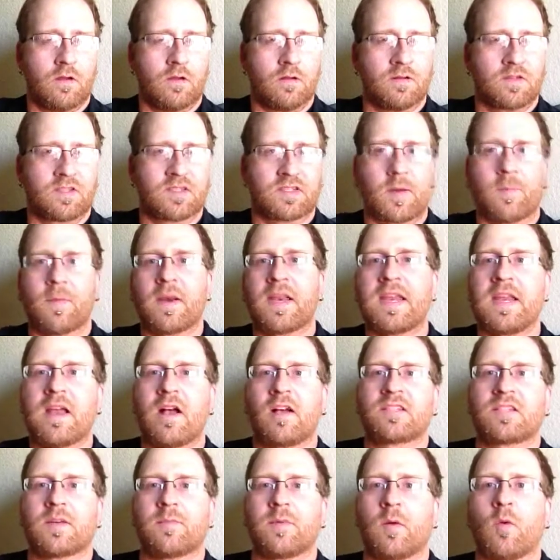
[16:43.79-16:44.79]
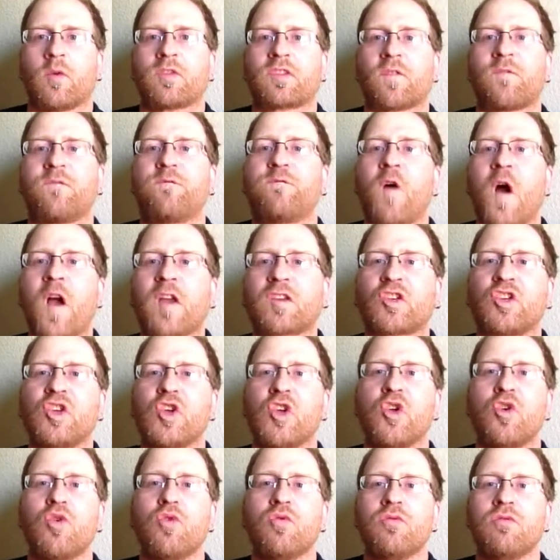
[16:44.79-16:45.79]
Somebody yells at me, what the fuck,
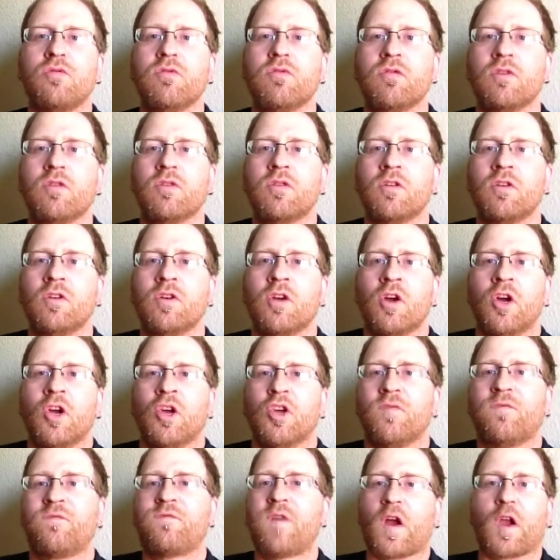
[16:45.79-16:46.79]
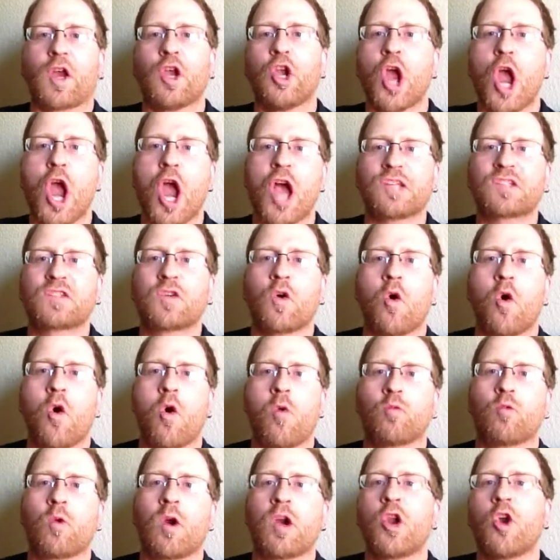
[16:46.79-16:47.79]
dude? You fucking
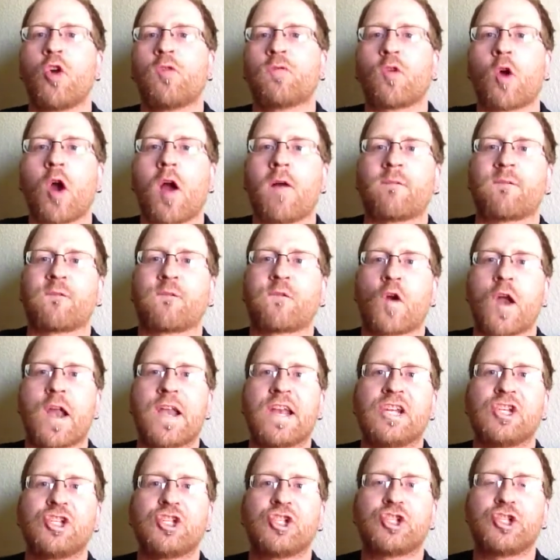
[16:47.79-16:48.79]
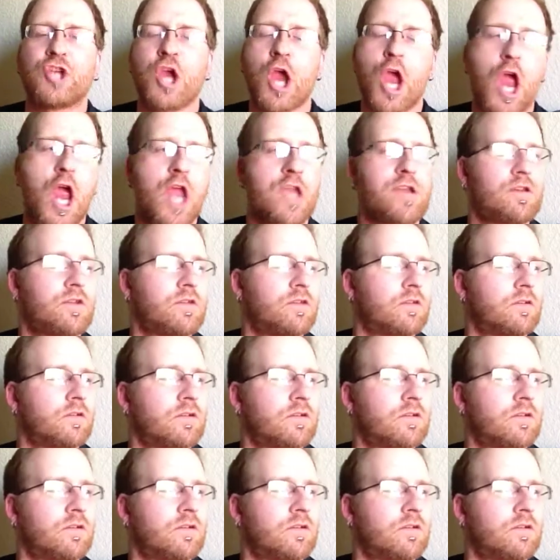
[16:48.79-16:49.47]
asshole, running over our friend and shit.